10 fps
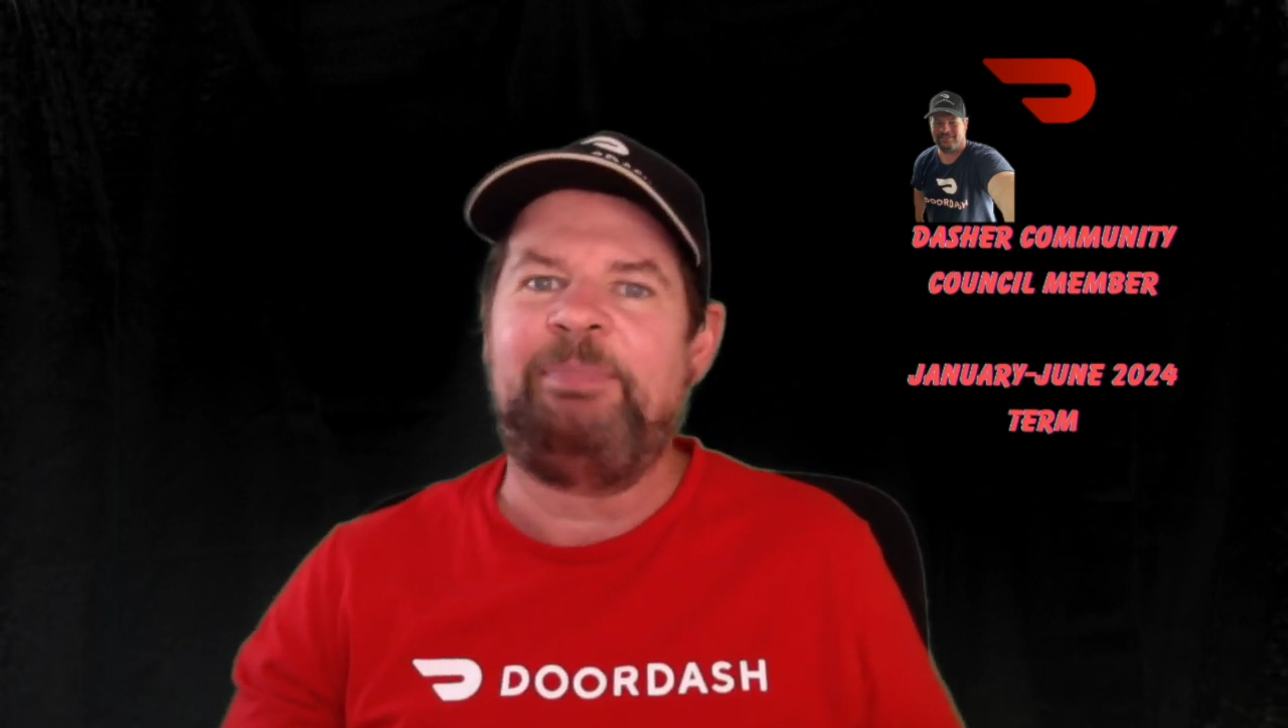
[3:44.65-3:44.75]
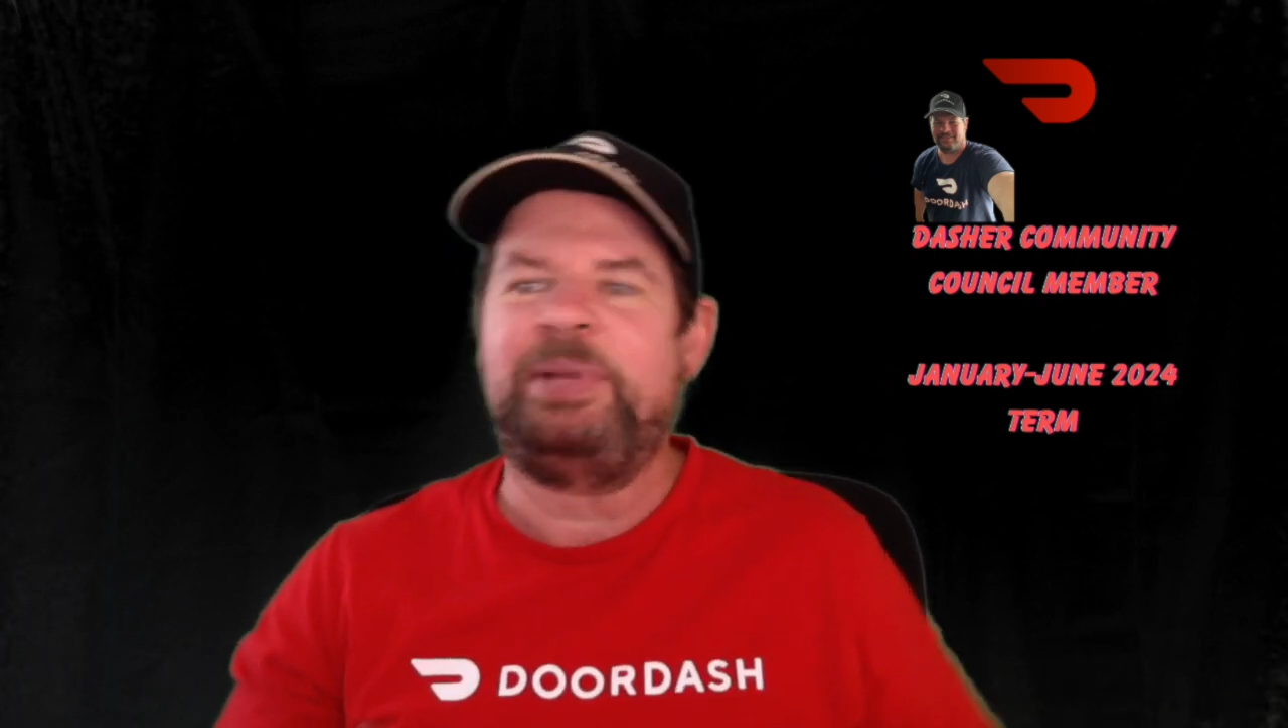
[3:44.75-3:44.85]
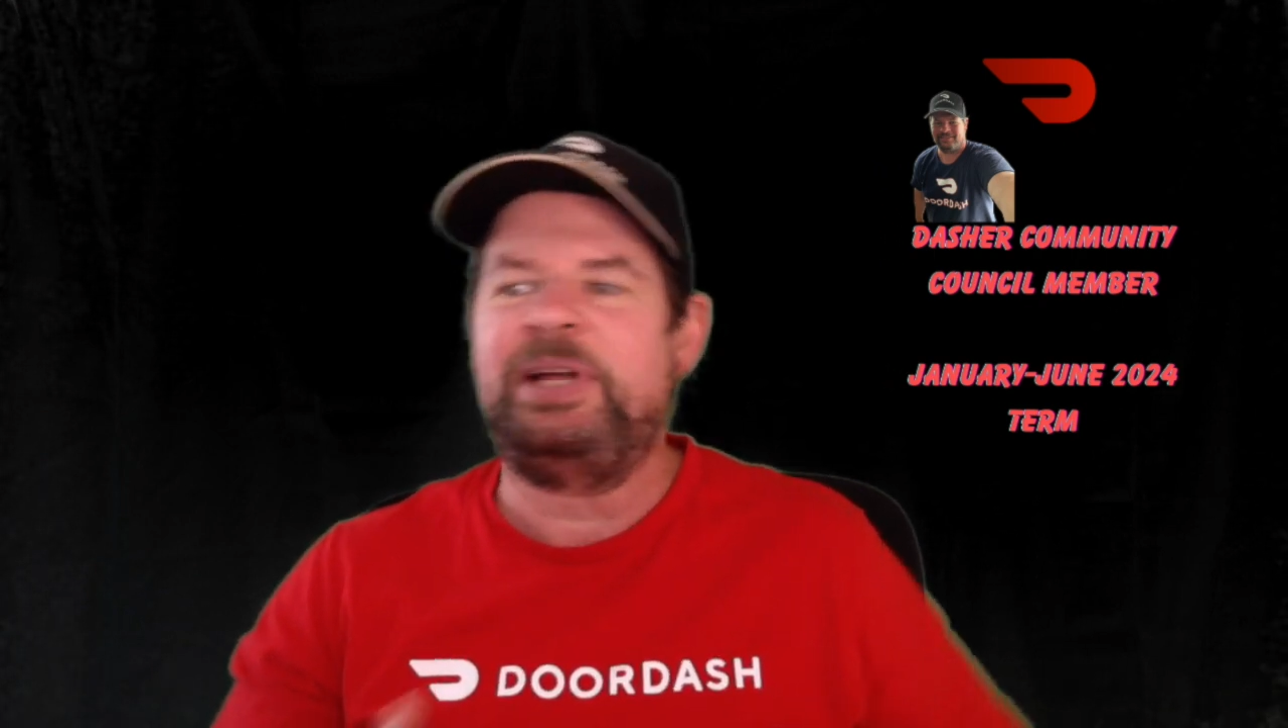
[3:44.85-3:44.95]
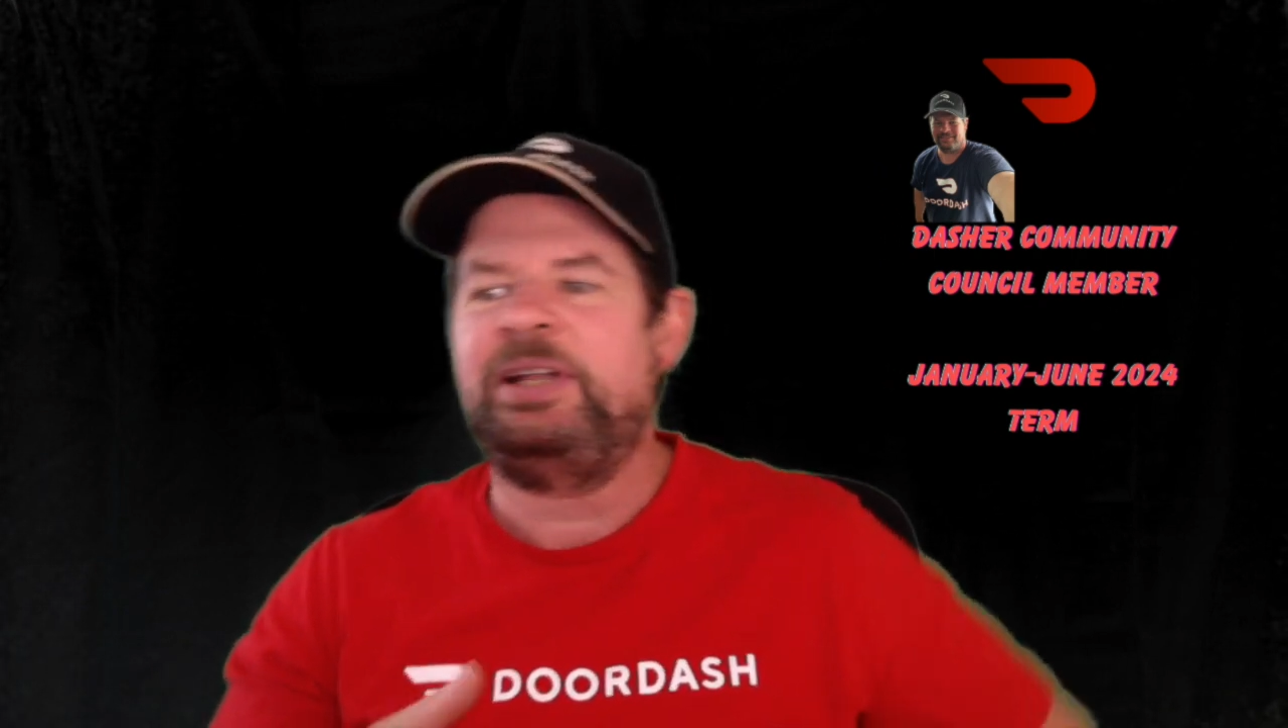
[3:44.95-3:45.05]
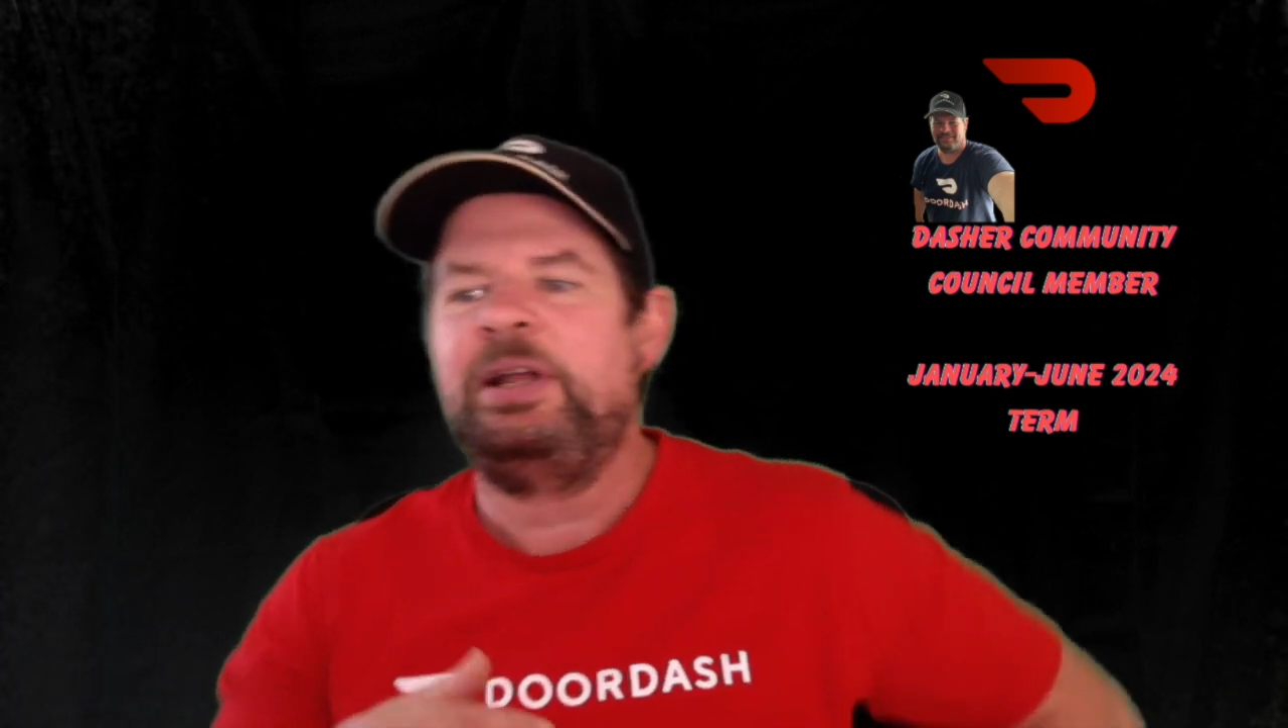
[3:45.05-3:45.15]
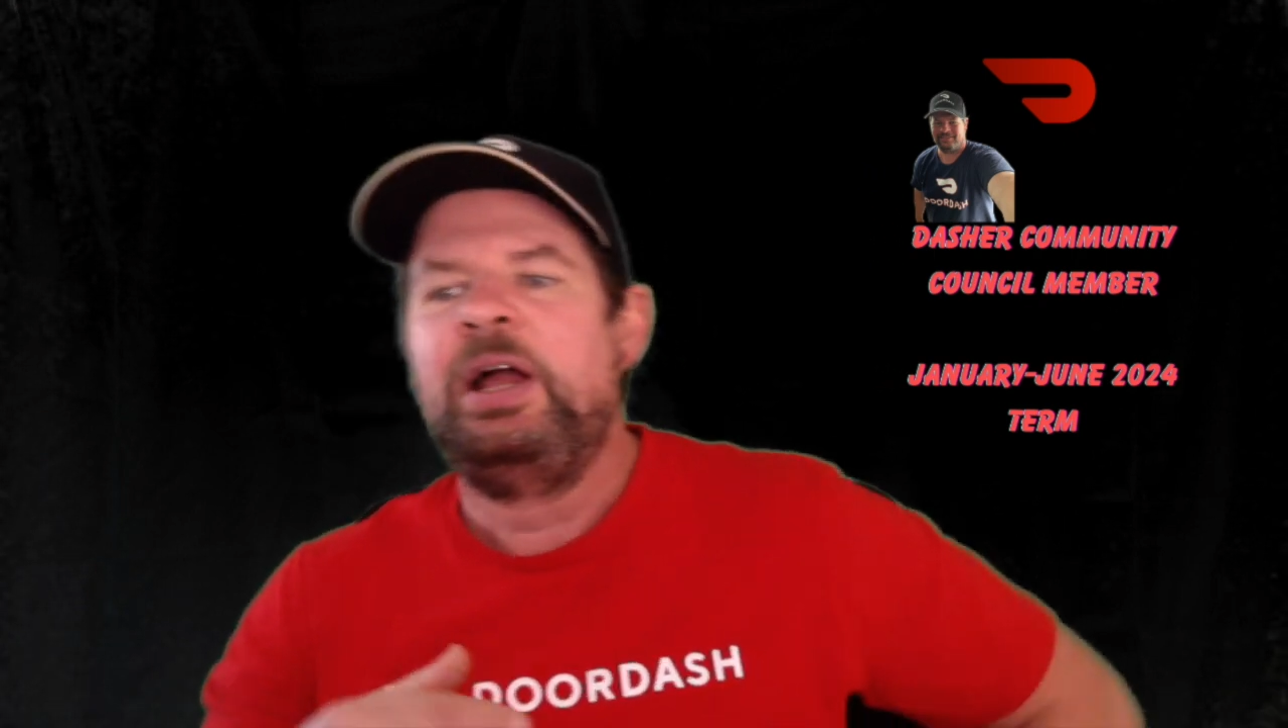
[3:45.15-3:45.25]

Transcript: but